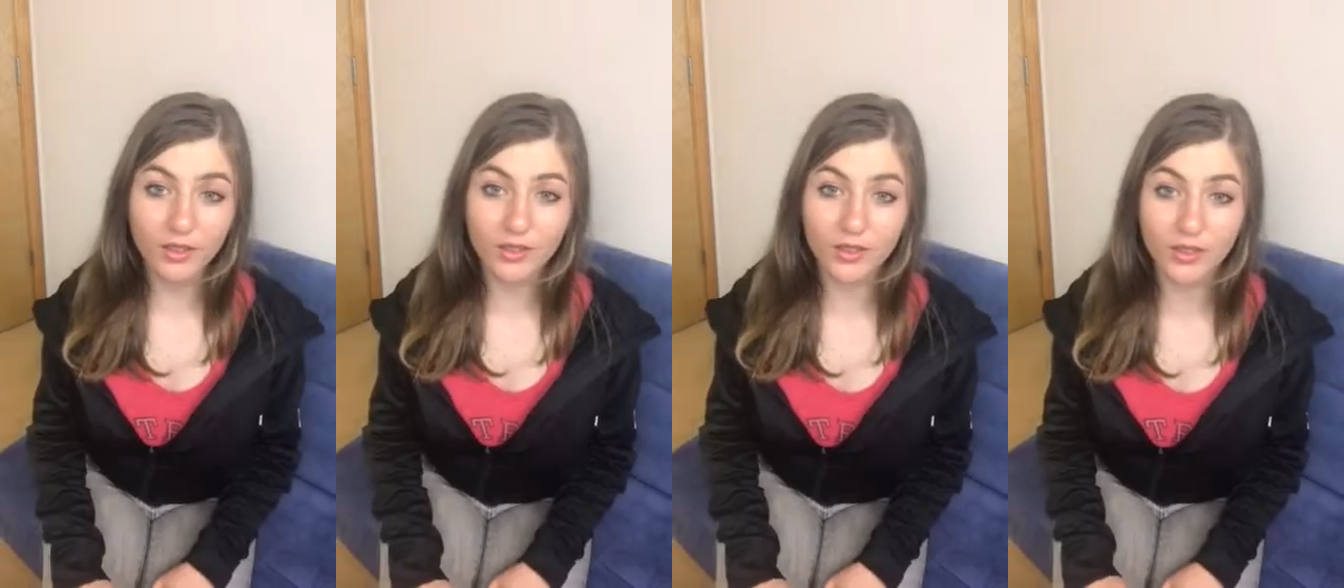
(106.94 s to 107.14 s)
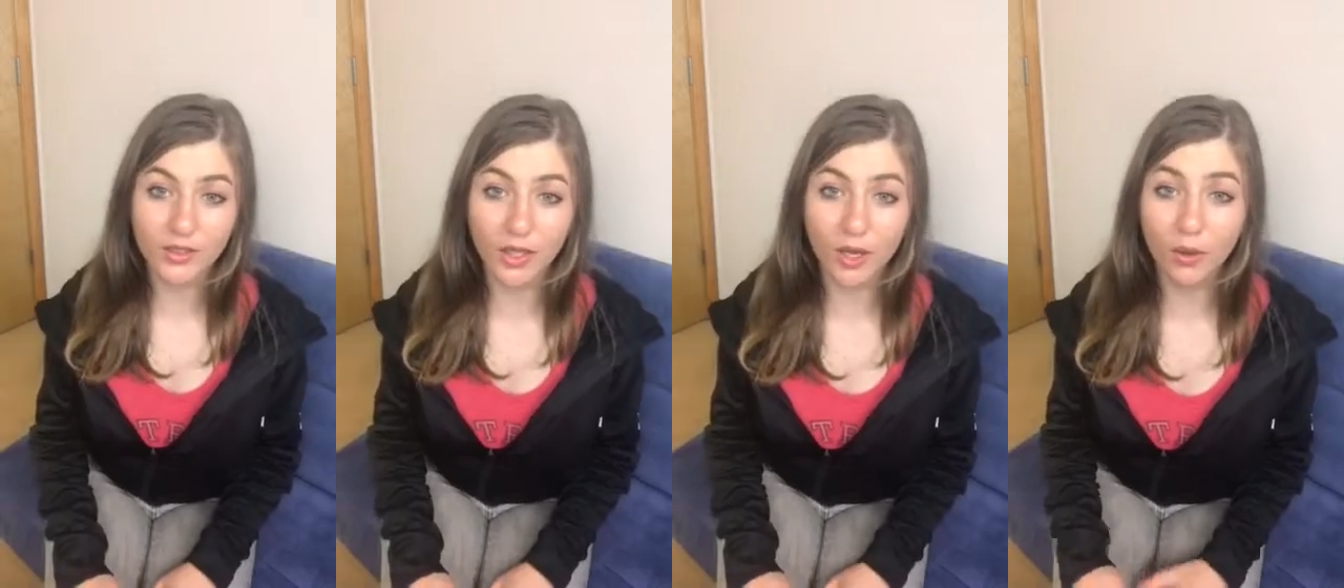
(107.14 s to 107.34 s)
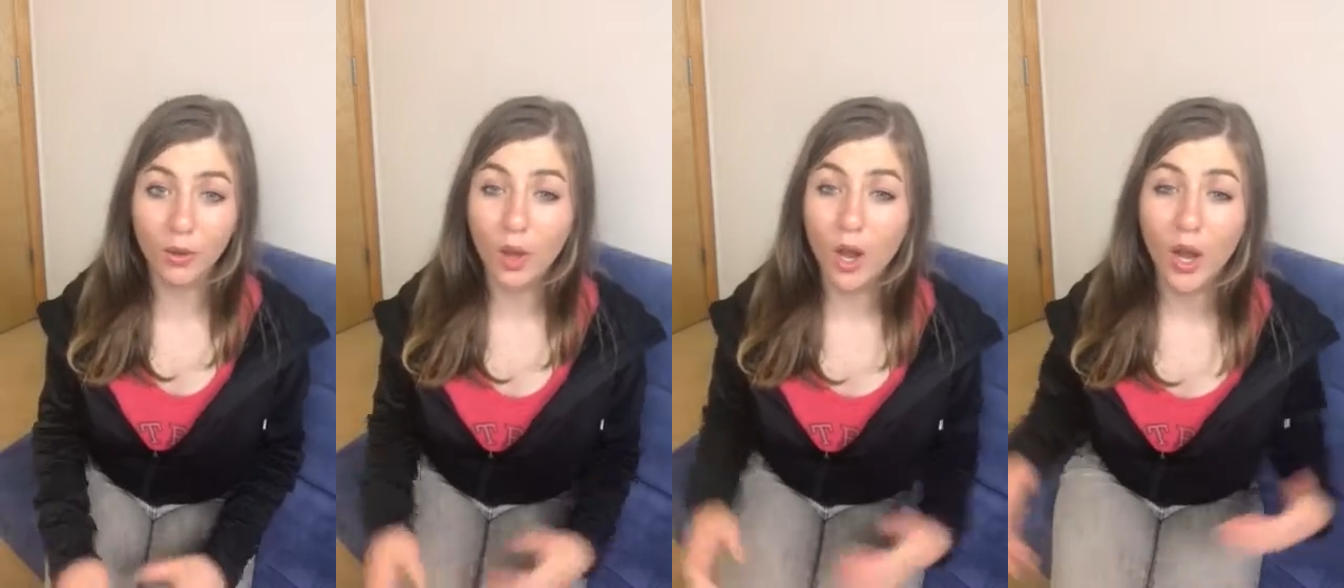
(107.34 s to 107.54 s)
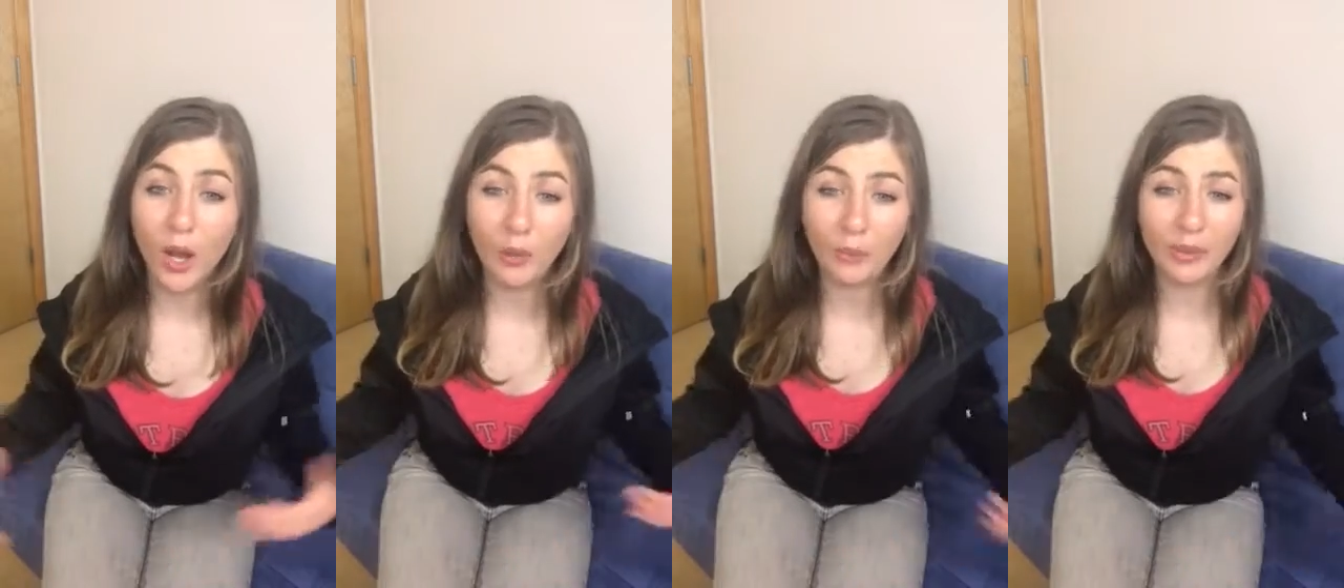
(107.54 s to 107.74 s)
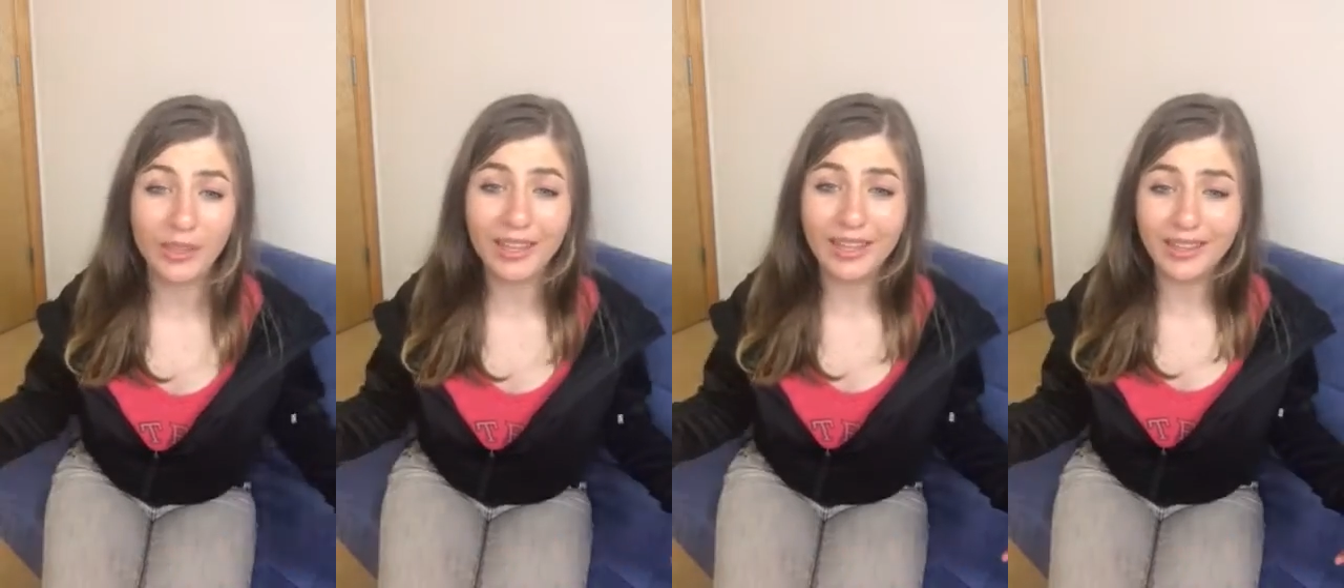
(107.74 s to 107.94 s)
So
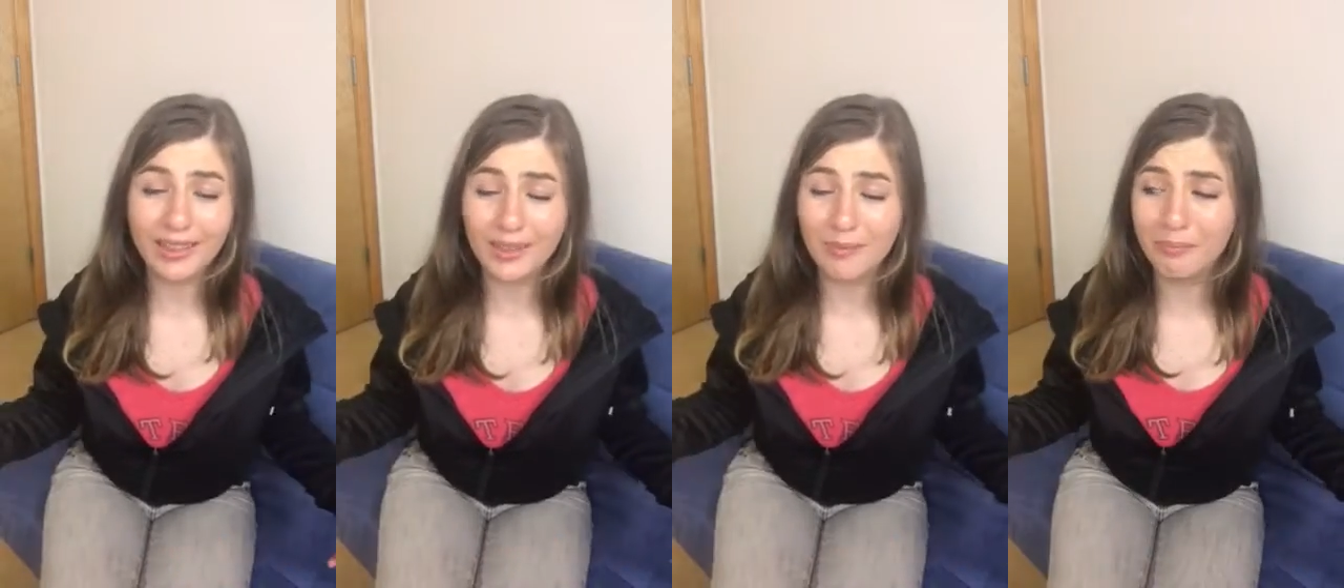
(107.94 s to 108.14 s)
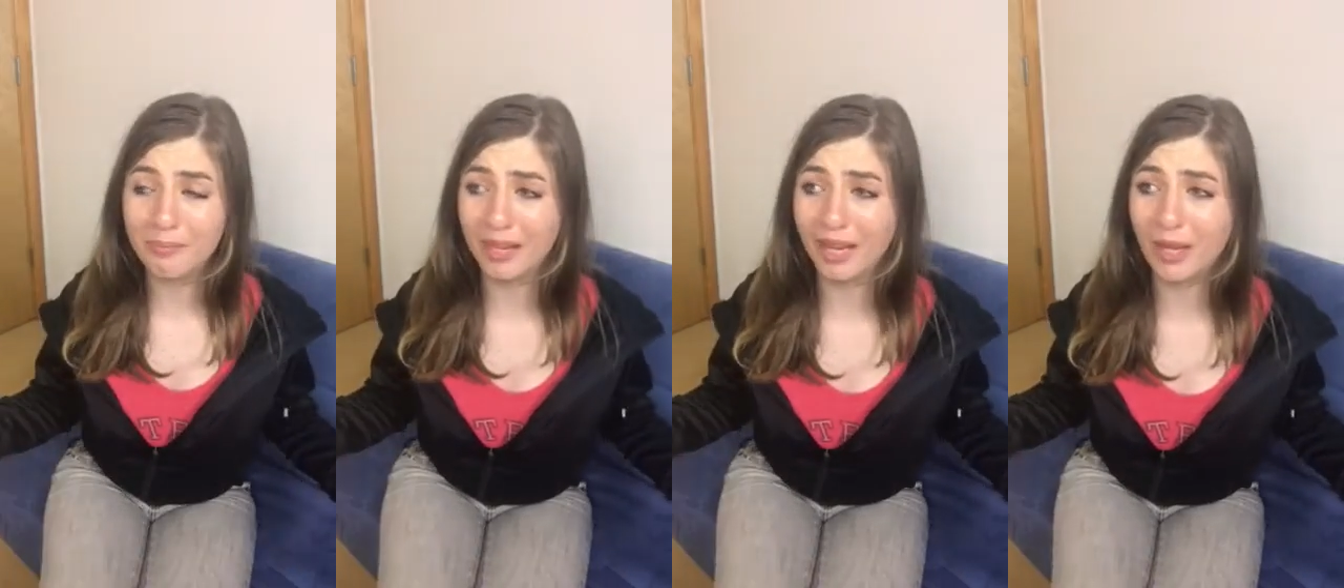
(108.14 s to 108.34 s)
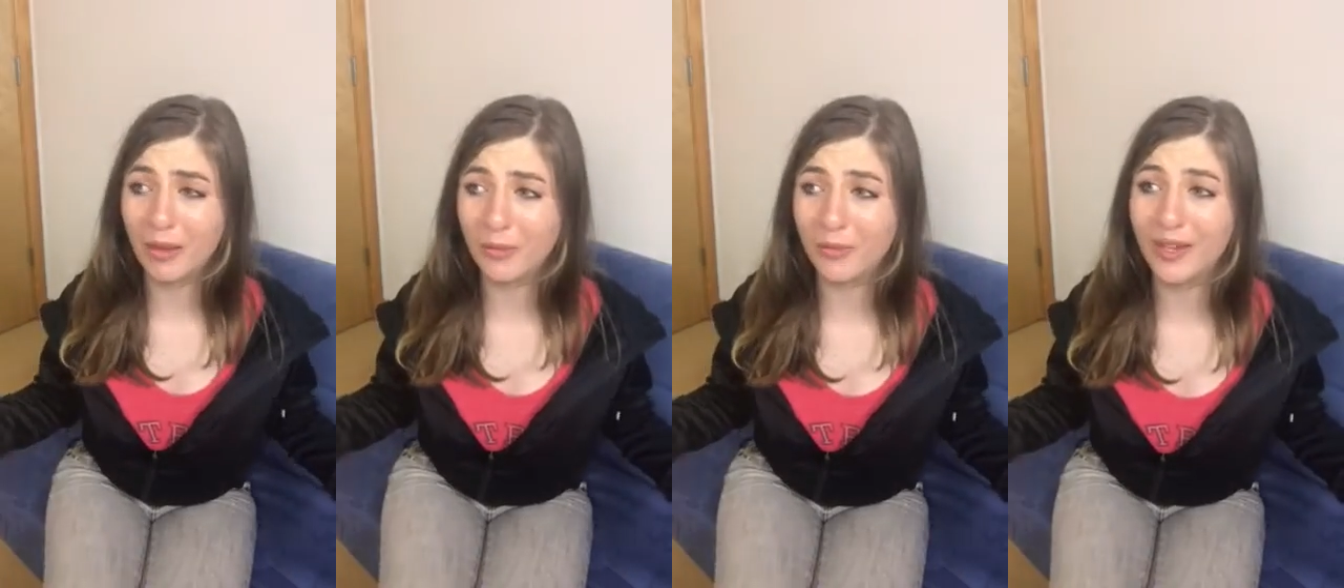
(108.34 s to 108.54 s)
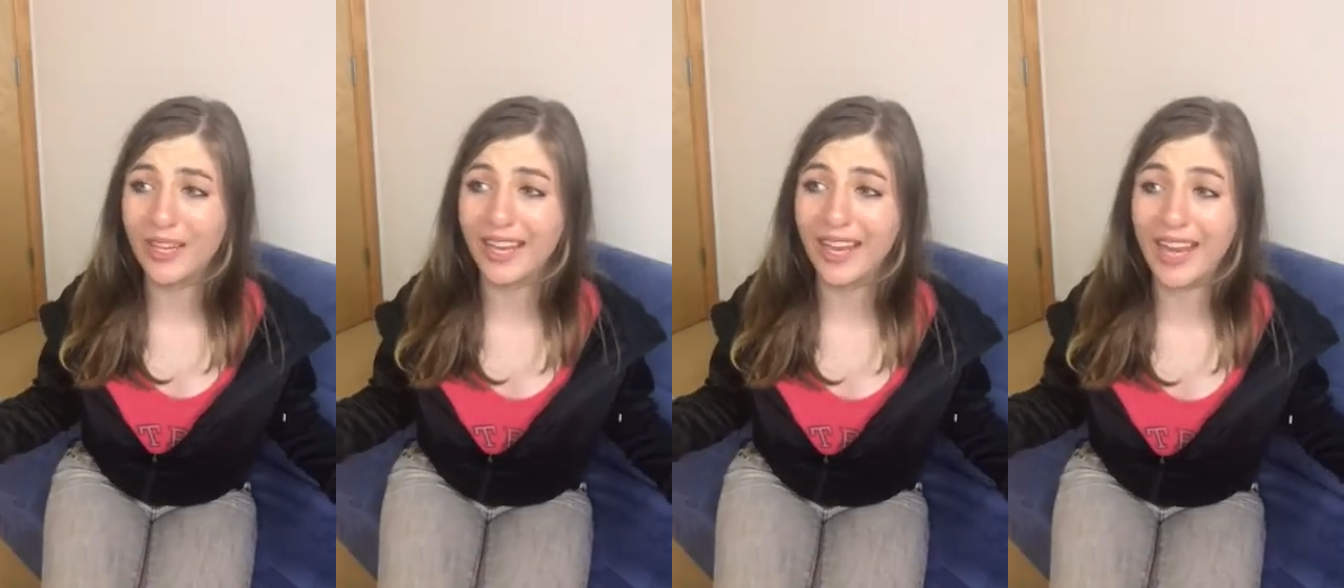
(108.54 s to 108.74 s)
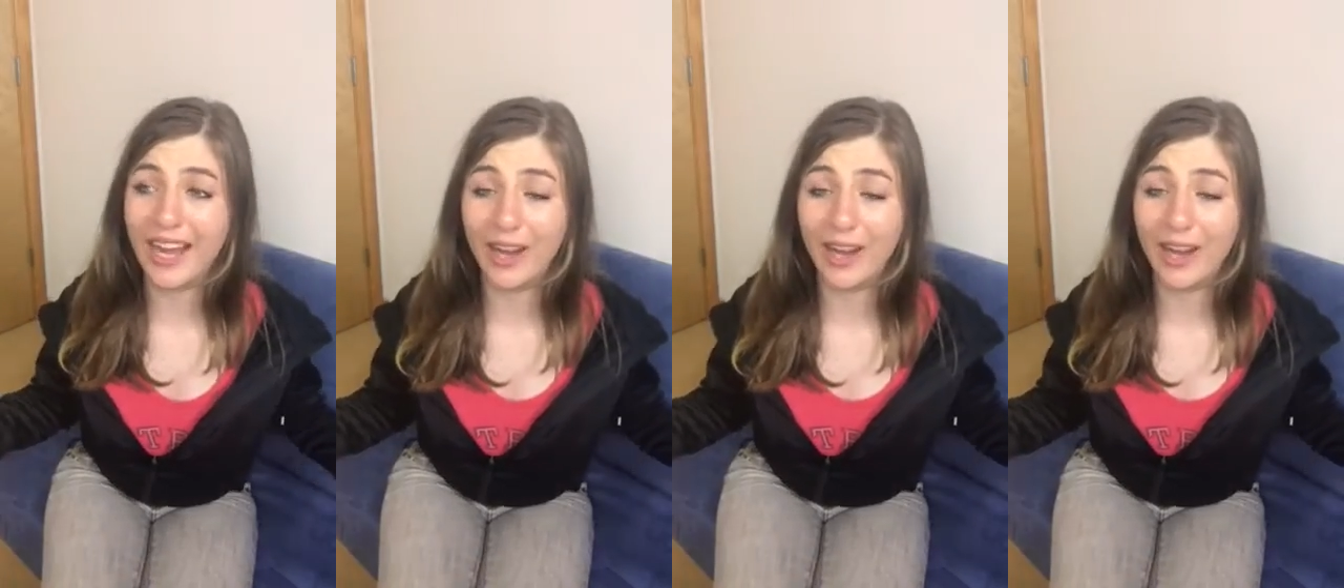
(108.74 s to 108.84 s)
really the main way